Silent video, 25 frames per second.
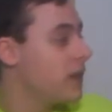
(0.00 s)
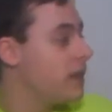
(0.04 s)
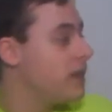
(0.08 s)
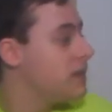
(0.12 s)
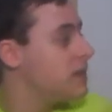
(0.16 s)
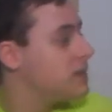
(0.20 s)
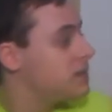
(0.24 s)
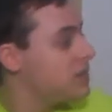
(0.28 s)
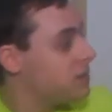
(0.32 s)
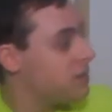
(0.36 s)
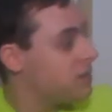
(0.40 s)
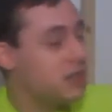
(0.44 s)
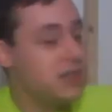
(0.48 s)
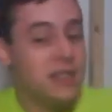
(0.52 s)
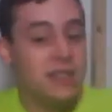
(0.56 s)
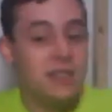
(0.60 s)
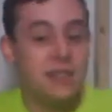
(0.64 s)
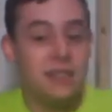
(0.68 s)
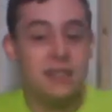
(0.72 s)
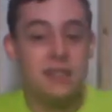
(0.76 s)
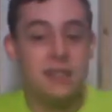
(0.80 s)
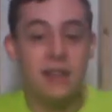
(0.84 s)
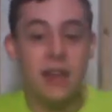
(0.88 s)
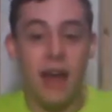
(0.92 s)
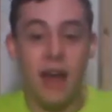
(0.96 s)
Some of
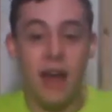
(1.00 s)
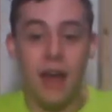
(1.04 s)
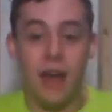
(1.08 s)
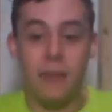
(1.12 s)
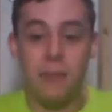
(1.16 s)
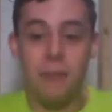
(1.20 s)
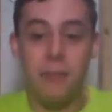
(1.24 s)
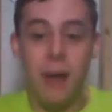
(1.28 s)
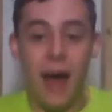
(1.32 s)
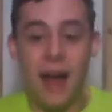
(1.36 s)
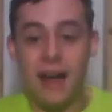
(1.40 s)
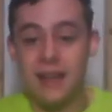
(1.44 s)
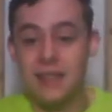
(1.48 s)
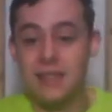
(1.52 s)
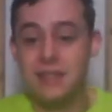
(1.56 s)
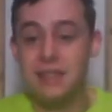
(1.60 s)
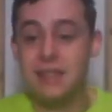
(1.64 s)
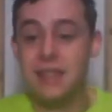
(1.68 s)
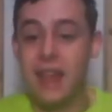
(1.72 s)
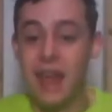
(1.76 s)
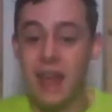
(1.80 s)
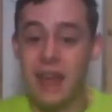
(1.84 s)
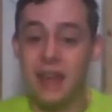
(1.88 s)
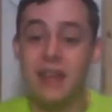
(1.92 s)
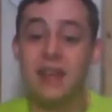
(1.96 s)
these boxes
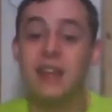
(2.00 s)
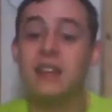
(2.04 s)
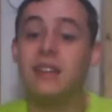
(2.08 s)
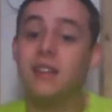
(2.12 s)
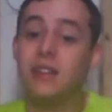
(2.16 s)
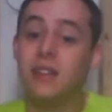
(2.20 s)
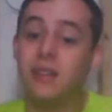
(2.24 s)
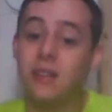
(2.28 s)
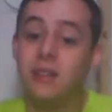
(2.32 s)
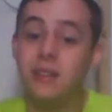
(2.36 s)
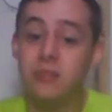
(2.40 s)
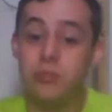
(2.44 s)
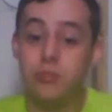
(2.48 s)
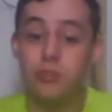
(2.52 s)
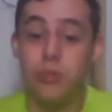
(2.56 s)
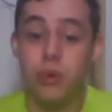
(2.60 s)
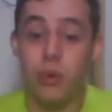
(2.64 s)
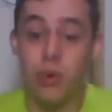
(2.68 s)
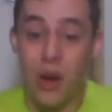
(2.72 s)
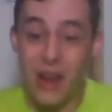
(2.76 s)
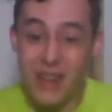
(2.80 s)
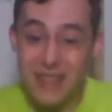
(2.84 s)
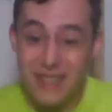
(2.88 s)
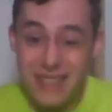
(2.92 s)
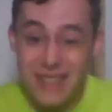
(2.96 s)
can get a little
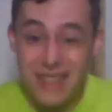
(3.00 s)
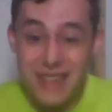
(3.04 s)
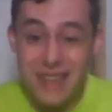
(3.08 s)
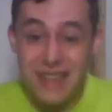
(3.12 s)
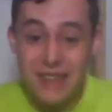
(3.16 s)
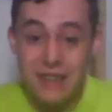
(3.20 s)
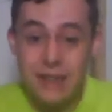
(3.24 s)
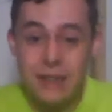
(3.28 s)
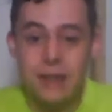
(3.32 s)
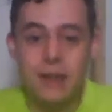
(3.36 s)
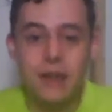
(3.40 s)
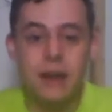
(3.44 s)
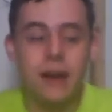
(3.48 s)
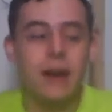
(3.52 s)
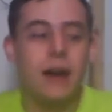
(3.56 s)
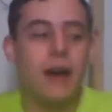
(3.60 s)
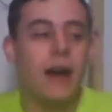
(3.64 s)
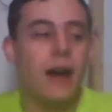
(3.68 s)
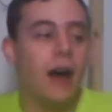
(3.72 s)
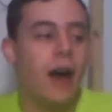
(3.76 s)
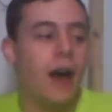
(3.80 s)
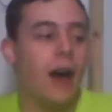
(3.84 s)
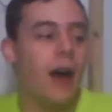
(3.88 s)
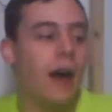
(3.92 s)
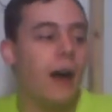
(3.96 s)
pricey,
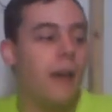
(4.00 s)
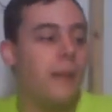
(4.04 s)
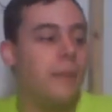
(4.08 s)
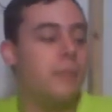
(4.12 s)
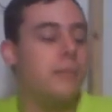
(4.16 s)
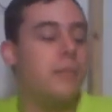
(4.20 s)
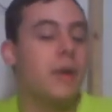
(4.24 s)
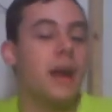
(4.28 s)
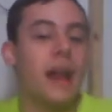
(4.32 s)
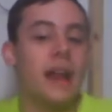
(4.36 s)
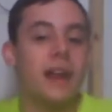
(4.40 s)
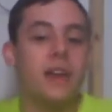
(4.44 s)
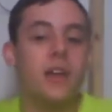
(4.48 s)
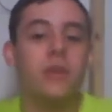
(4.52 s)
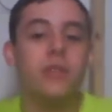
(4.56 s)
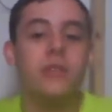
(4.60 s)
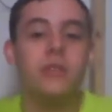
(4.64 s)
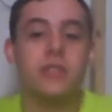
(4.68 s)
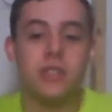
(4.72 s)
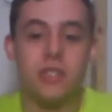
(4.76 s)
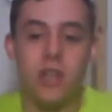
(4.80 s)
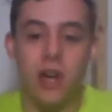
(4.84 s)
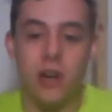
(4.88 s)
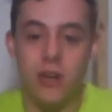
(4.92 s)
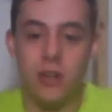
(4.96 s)
but I know
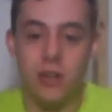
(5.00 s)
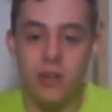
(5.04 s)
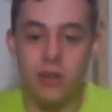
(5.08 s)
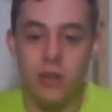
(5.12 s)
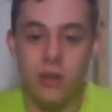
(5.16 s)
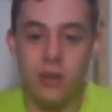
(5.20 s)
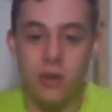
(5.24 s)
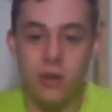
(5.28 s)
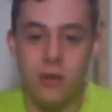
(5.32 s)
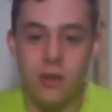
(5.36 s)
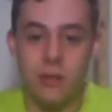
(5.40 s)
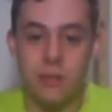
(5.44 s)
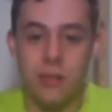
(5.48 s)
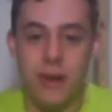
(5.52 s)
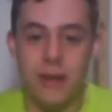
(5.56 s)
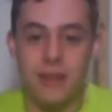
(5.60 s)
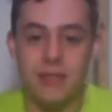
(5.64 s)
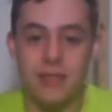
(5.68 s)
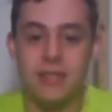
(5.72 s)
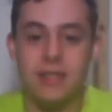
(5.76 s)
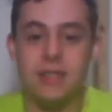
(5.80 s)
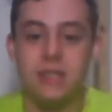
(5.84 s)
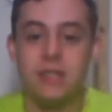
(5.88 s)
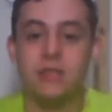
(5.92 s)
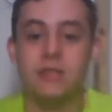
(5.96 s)
they're starting to lower their
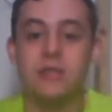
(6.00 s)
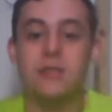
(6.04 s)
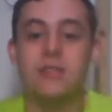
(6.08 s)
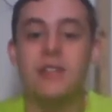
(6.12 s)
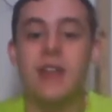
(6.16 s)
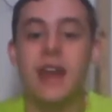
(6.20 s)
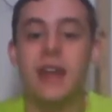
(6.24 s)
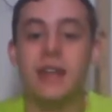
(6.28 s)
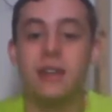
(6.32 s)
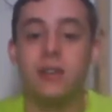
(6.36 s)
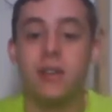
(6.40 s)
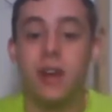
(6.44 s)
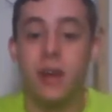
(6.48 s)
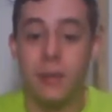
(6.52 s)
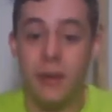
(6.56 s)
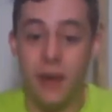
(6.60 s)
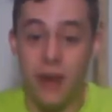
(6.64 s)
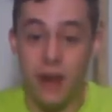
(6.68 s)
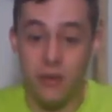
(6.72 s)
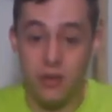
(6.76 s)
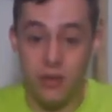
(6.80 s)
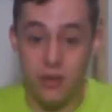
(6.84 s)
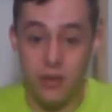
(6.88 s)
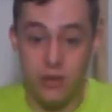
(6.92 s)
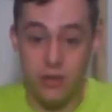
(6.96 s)
prices due to that. They're coming
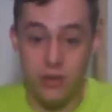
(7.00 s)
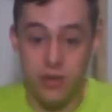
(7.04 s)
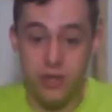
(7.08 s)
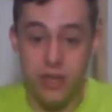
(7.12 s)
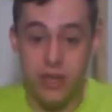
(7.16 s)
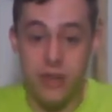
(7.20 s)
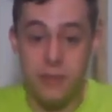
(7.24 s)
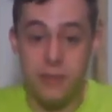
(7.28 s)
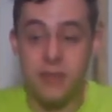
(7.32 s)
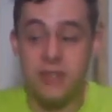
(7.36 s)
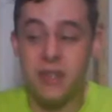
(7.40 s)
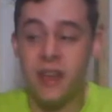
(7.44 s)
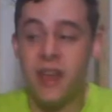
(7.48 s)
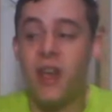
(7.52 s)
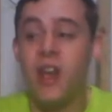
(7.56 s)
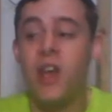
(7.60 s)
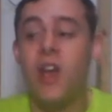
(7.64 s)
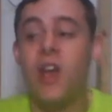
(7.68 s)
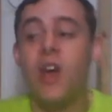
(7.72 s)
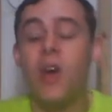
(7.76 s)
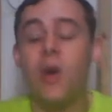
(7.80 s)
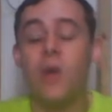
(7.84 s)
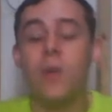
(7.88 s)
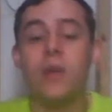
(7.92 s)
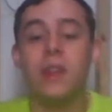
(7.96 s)
out with new ships.
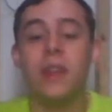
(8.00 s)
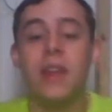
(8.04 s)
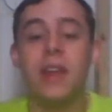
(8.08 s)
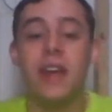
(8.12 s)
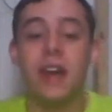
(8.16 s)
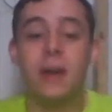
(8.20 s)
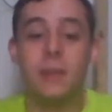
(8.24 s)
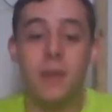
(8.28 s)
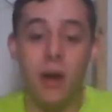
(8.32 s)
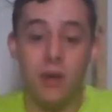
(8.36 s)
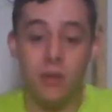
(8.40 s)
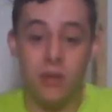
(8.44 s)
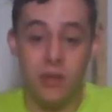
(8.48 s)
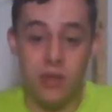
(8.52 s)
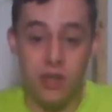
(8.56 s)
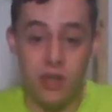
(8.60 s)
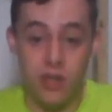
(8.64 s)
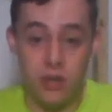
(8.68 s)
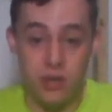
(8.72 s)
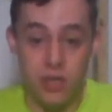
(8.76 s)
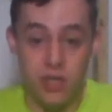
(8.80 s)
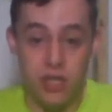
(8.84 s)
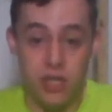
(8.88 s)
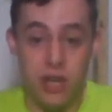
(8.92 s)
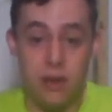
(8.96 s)
When they come out with a
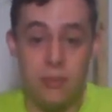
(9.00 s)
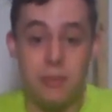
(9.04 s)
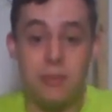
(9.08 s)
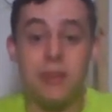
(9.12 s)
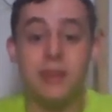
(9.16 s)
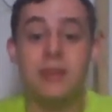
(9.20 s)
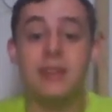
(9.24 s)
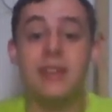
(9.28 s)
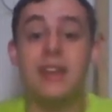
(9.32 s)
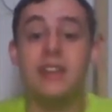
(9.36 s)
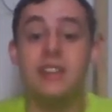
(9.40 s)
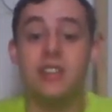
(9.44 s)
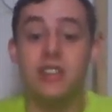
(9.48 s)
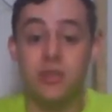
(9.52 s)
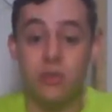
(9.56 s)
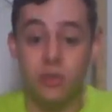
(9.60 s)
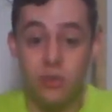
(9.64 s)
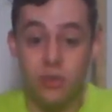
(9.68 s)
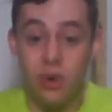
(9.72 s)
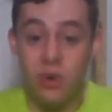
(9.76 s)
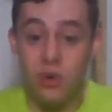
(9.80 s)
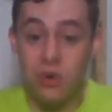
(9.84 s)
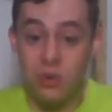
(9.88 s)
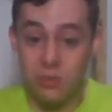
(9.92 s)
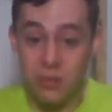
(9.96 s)
new ship, they do
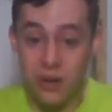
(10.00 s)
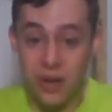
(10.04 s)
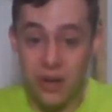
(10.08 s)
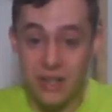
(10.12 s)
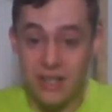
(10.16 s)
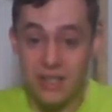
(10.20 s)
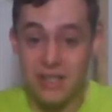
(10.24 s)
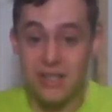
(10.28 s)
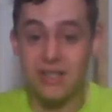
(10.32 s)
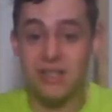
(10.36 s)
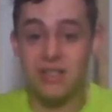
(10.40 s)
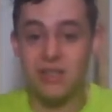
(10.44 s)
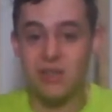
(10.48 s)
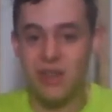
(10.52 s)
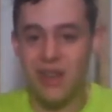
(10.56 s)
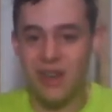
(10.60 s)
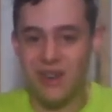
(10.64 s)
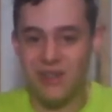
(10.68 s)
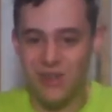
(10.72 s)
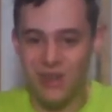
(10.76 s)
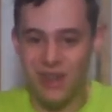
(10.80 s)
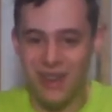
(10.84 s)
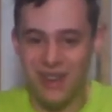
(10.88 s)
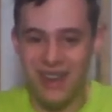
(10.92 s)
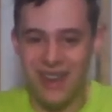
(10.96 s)
lower prices so that
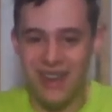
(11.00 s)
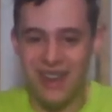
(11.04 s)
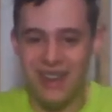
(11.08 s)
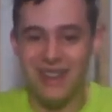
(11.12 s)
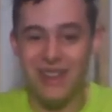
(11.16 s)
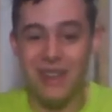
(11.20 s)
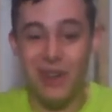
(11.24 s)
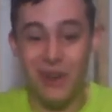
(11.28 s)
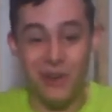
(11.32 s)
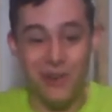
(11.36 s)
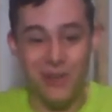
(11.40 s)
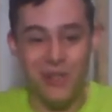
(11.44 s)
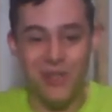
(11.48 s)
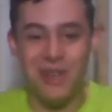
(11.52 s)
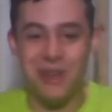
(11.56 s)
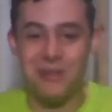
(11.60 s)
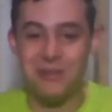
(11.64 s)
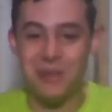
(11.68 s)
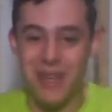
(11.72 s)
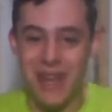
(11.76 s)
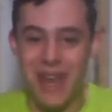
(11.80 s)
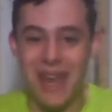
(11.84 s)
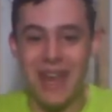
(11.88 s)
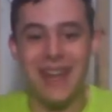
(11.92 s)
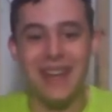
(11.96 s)
you can get those
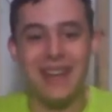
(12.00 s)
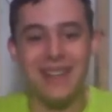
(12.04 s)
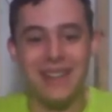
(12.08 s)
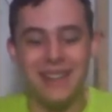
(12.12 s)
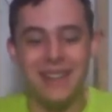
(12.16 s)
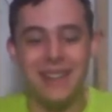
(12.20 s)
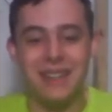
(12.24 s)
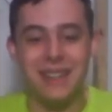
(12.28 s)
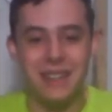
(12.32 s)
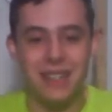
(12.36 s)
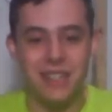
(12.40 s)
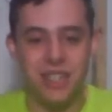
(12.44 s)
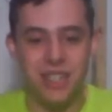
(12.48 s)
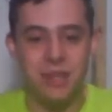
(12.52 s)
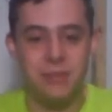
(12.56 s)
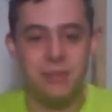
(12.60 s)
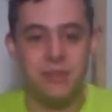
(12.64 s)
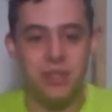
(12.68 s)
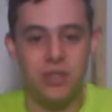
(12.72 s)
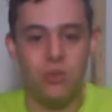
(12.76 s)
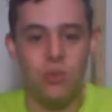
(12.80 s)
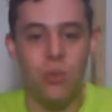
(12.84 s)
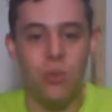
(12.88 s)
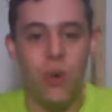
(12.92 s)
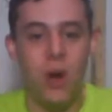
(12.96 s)
ships and the ships
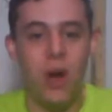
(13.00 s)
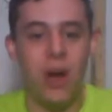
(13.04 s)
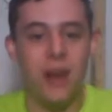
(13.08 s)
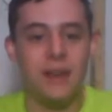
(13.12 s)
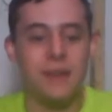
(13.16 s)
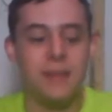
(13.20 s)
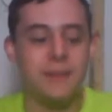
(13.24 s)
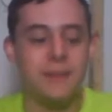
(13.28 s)
you want.